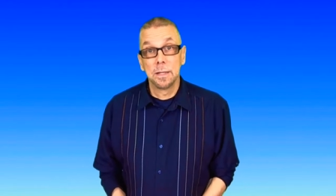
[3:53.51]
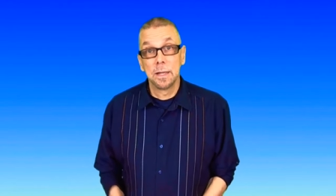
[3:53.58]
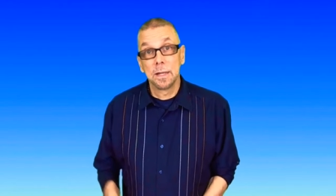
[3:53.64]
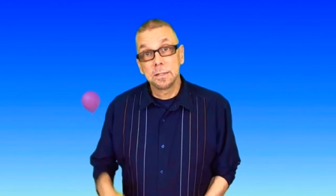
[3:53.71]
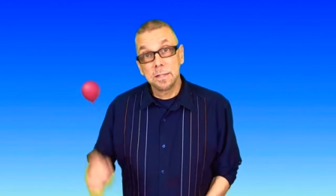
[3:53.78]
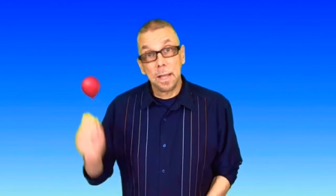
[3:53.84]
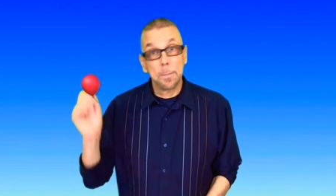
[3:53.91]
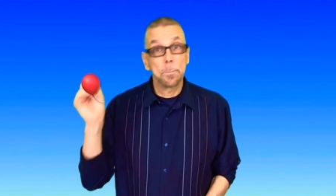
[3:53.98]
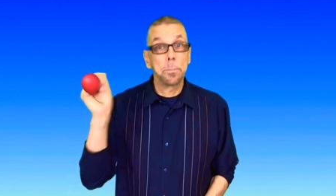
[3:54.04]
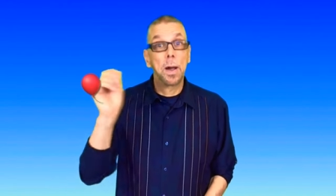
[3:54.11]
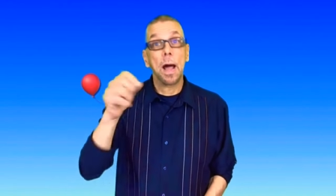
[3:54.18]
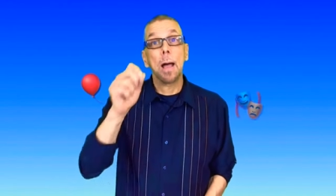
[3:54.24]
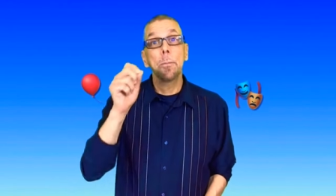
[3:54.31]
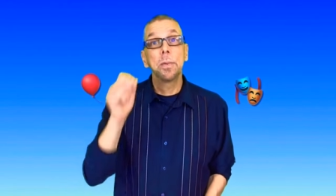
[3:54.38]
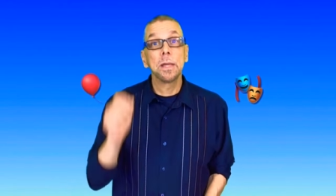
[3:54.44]
It's like
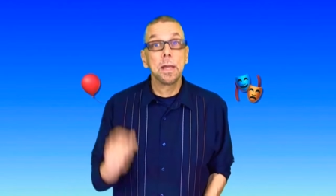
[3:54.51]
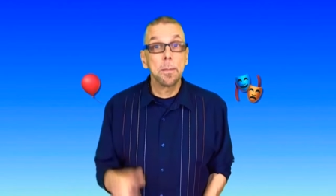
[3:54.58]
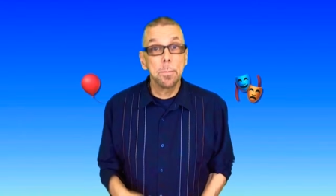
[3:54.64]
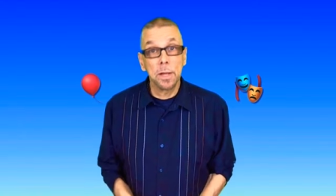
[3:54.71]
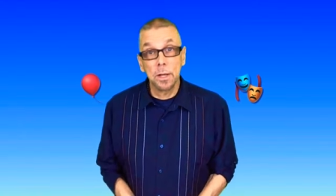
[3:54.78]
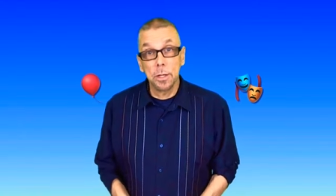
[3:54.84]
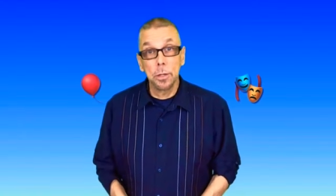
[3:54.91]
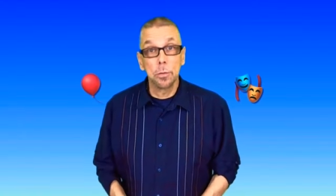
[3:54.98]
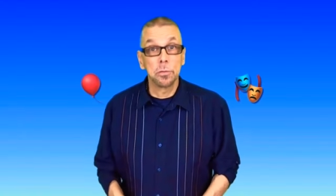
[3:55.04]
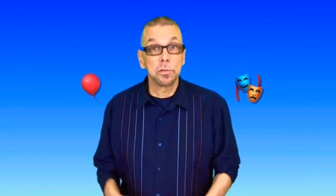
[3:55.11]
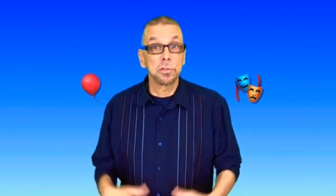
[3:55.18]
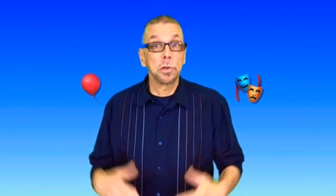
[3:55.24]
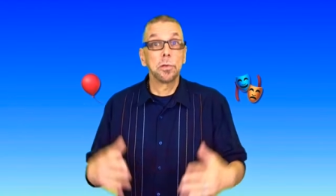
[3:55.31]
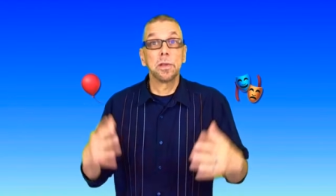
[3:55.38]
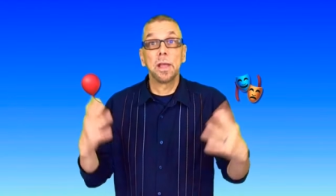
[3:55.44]
popping a balloon.
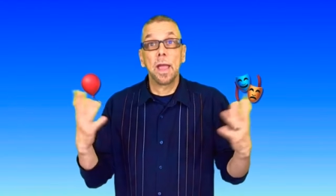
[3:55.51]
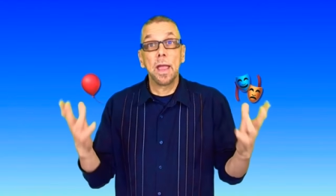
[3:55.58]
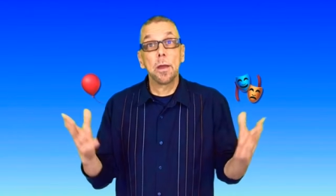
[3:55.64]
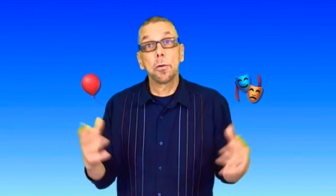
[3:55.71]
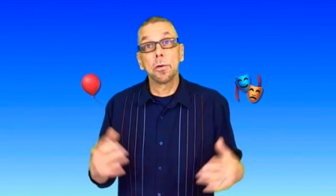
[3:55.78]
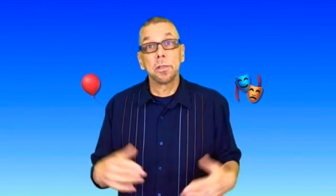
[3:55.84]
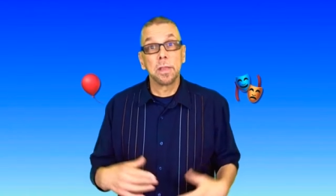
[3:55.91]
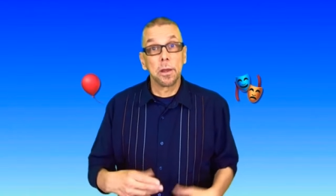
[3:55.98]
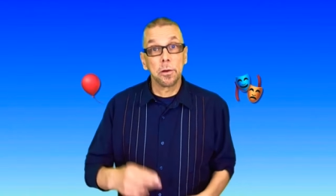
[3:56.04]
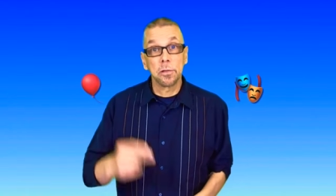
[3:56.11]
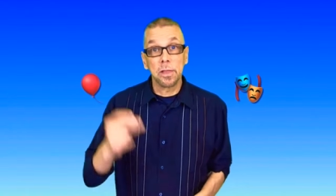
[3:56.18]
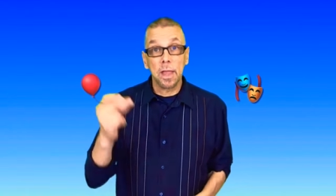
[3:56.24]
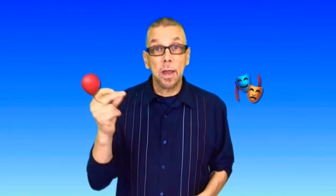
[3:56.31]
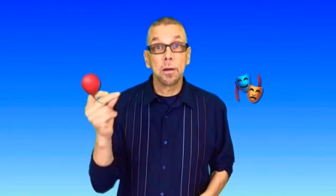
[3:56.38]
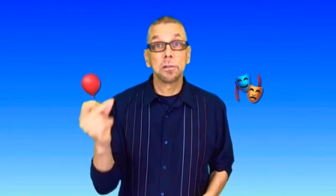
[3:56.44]
There's only air in there and
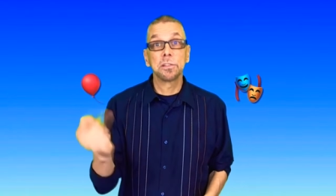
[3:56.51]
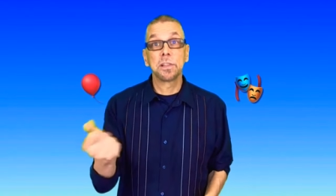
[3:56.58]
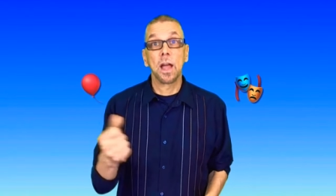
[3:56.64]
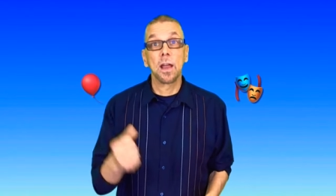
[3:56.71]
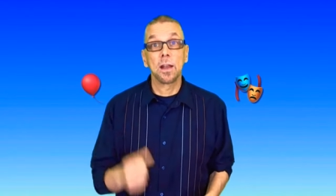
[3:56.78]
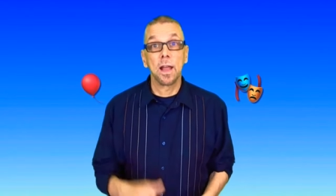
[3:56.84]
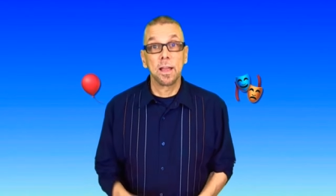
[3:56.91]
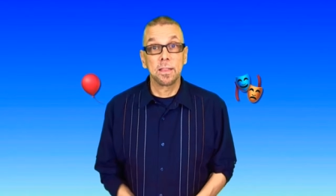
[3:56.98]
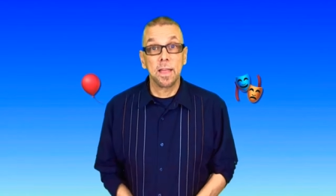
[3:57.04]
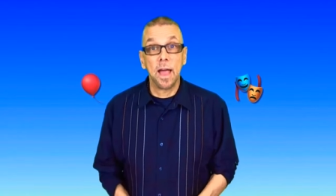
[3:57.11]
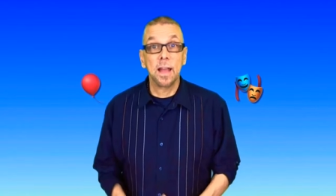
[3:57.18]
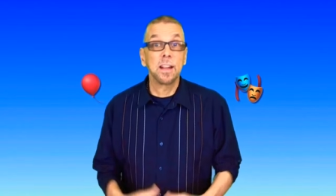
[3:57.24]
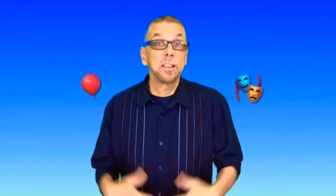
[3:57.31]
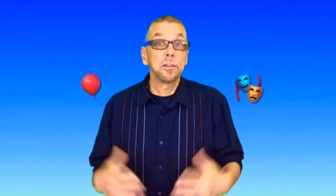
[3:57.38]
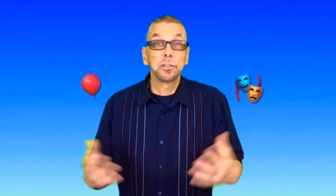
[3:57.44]
the air is gone like
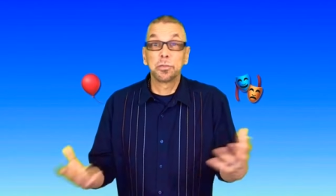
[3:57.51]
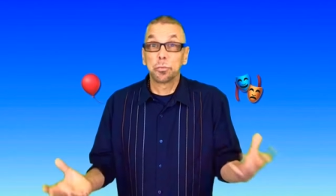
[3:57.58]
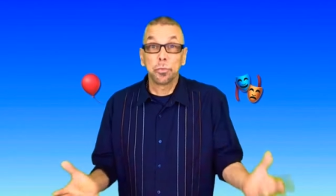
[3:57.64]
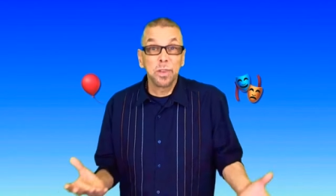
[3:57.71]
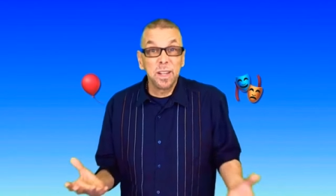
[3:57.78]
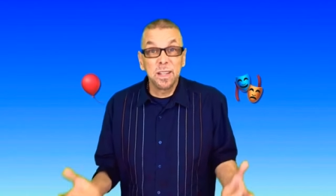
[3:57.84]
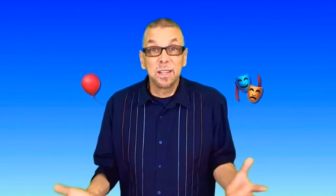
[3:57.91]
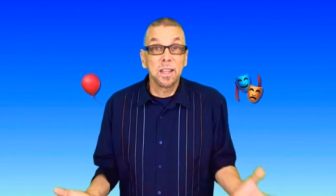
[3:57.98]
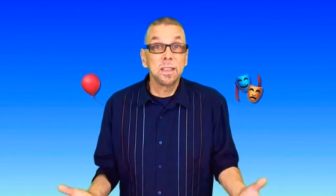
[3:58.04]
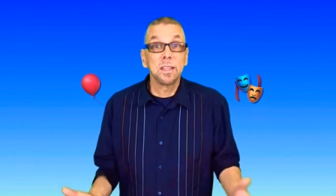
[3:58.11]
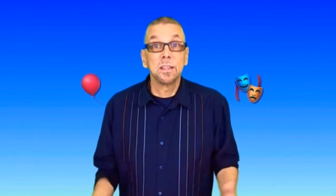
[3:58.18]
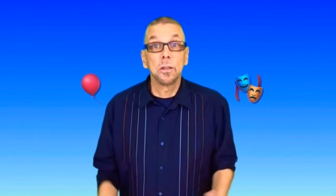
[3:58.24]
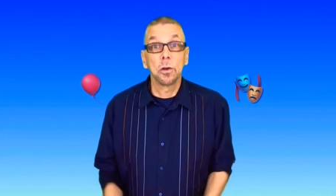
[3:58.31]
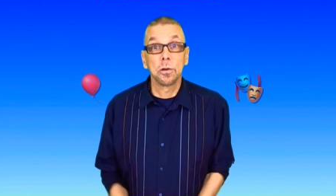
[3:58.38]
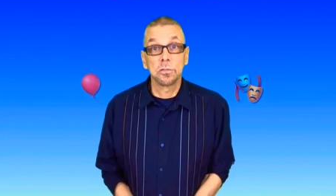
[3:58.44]
that and there's really
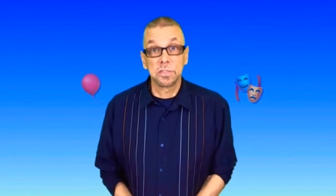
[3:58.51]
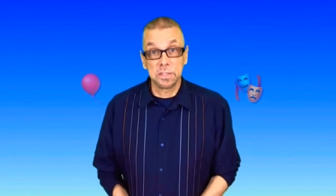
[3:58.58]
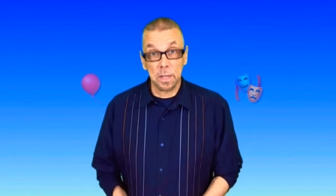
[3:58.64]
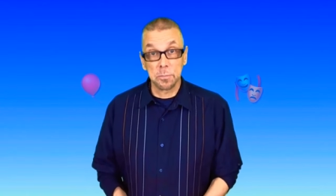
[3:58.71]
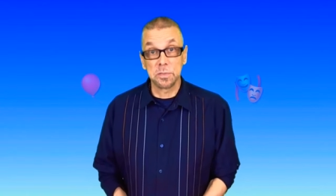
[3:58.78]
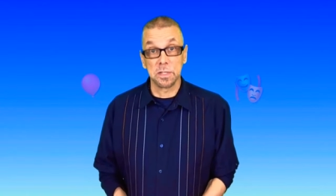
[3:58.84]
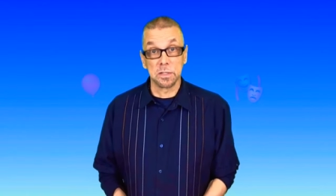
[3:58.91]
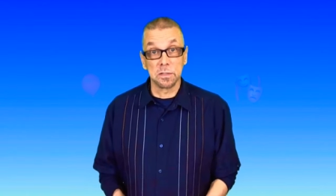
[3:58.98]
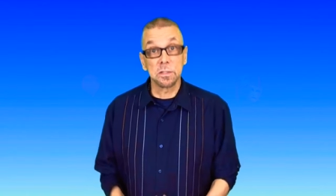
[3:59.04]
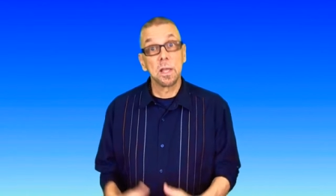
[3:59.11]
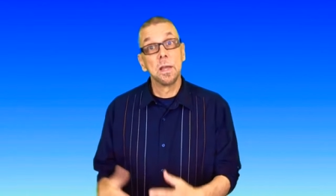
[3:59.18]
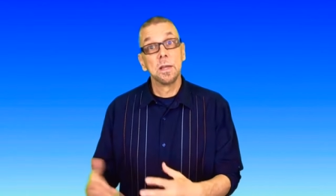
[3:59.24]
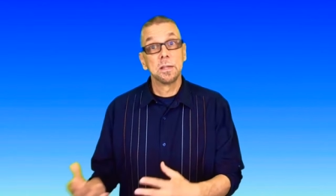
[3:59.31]
nothing there of substance.